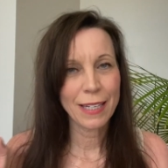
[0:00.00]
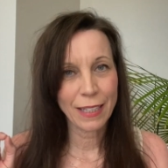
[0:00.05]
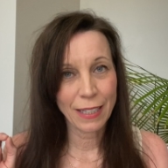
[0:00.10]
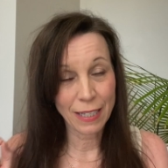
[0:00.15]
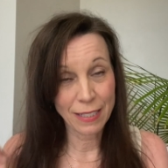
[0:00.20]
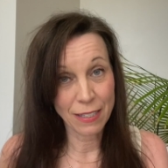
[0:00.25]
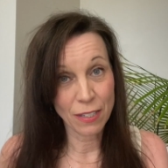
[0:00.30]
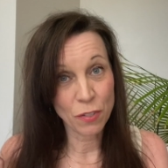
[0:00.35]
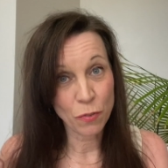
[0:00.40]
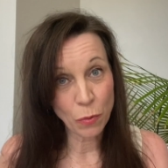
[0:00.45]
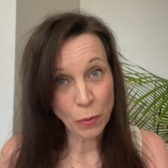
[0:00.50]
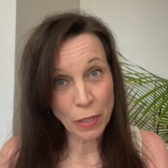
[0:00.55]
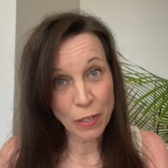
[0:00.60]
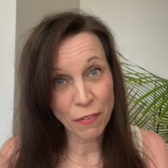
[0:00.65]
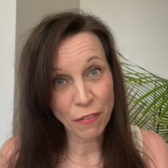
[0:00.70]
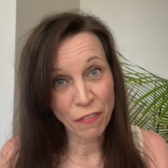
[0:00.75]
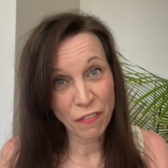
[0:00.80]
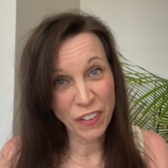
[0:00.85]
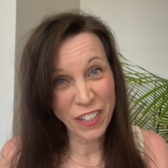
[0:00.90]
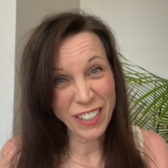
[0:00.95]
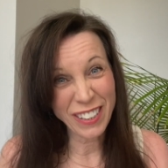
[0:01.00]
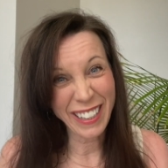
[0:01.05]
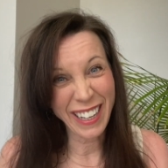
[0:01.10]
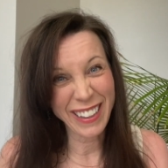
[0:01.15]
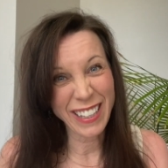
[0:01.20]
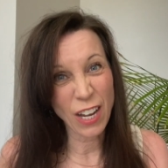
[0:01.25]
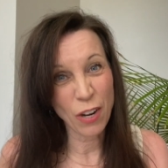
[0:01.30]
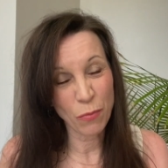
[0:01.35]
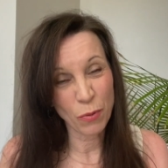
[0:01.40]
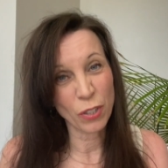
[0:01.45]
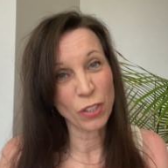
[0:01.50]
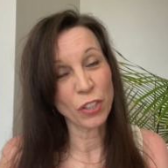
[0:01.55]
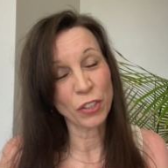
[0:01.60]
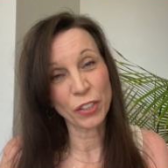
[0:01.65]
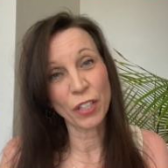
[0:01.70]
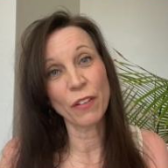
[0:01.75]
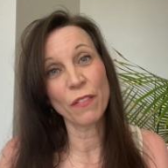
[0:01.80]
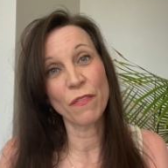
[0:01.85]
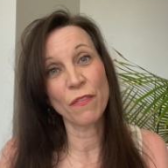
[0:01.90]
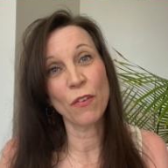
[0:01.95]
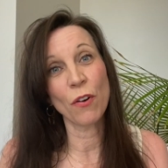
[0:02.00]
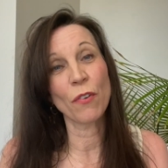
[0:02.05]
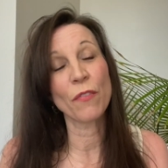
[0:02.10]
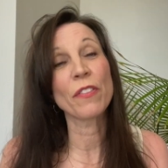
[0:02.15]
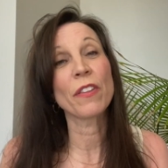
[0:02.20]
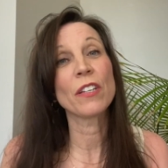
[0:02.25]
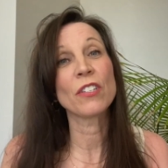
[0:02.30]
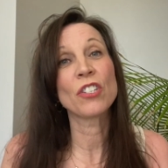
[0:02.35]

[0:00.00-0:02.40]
because it's really the feeling that we're looking for,